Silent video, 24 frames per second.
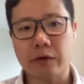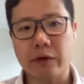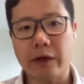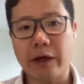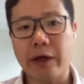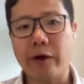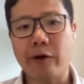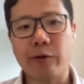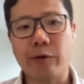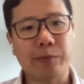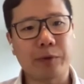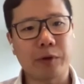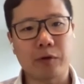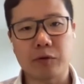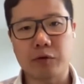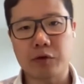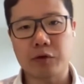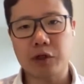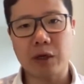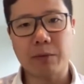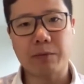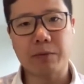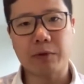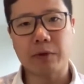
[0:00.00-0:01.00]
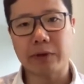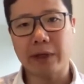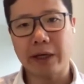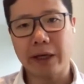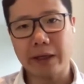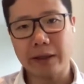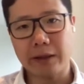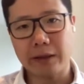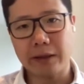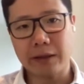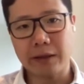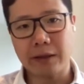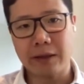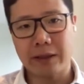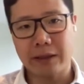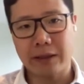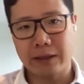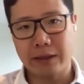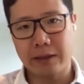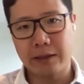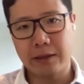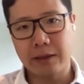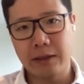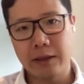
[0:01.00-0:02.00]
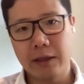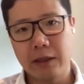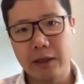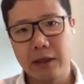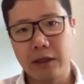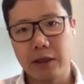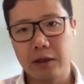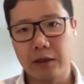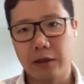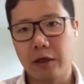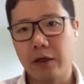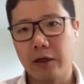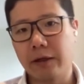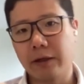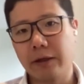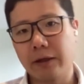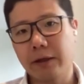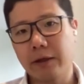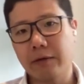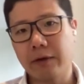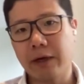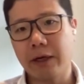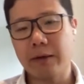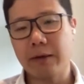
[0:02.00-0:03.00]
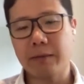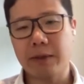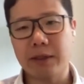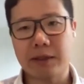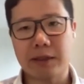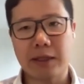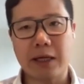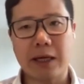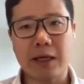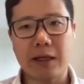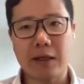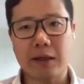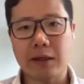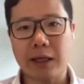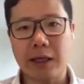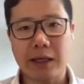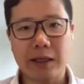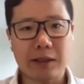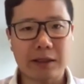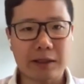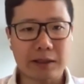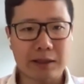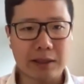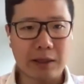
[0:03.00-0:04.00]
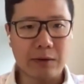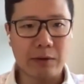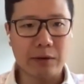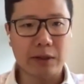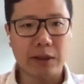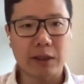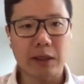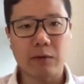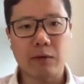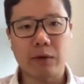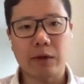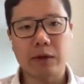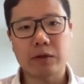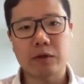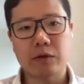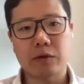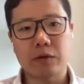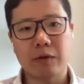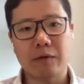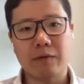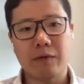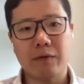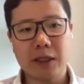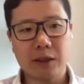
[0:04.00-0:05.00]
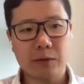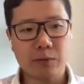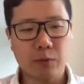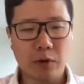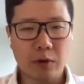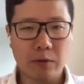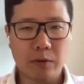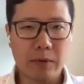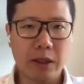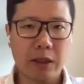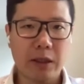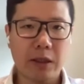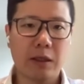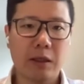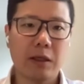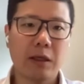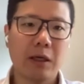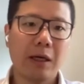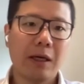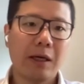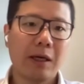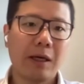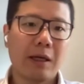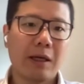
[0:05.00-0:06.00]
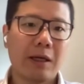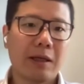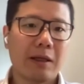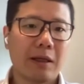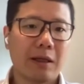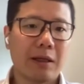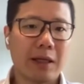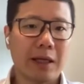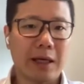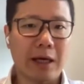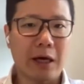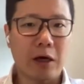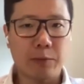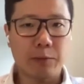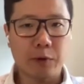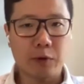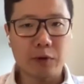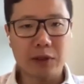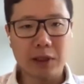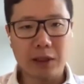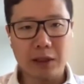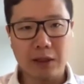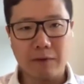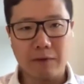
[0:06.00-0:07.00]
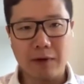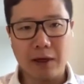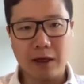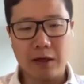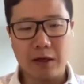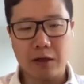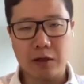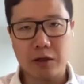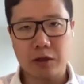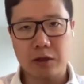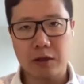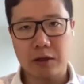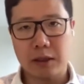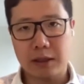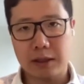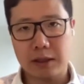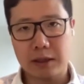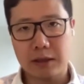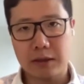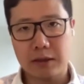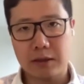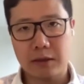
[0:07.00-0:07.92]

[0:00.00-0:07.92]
going to help you shepherd that along, right? Because they decide whether they want to invest more money. They help you set the valuation,